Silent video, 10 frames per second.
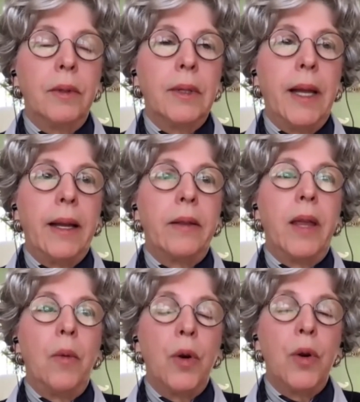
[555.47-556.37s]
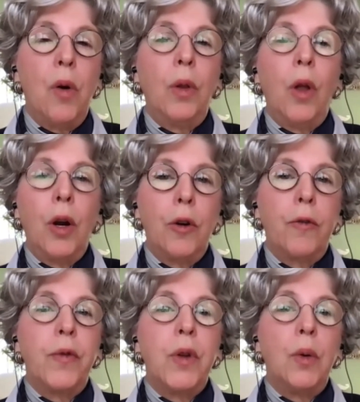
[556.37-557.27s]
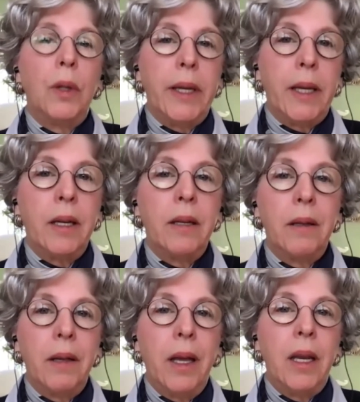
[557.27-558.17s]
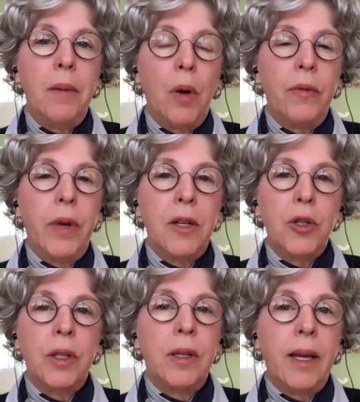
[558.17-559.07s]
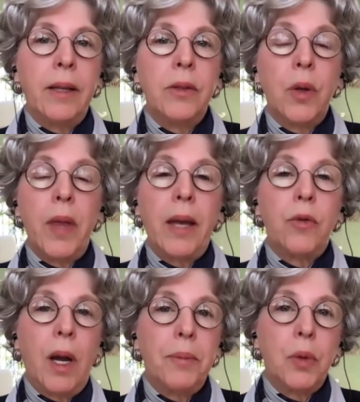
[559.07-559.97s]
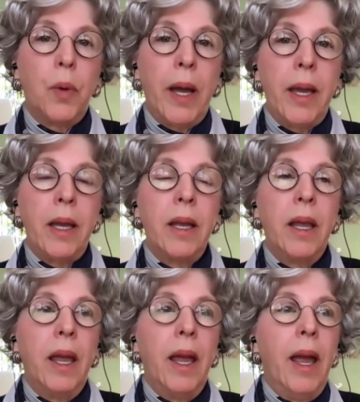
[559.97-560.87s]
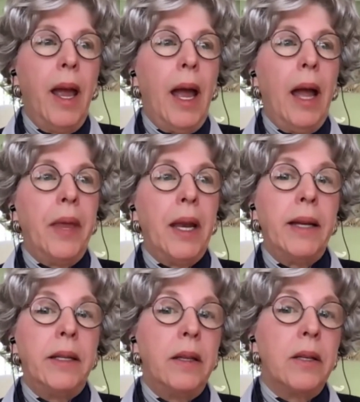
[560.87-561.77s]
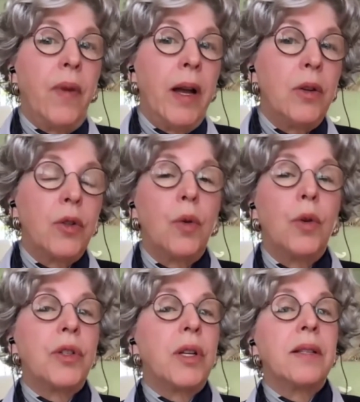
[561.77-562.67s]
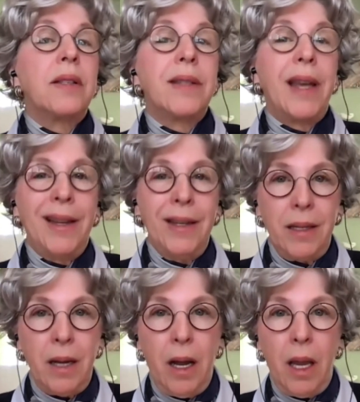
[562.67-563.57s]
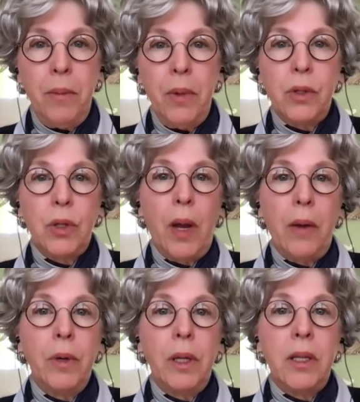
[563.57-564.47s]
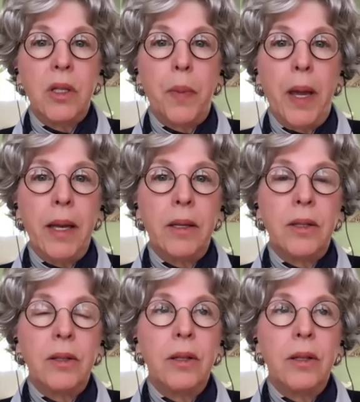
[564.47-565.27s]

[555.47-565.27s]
like they were no longer fueling any motivation. And so that dropped away. And then I did the Finders course a second time. So I really spent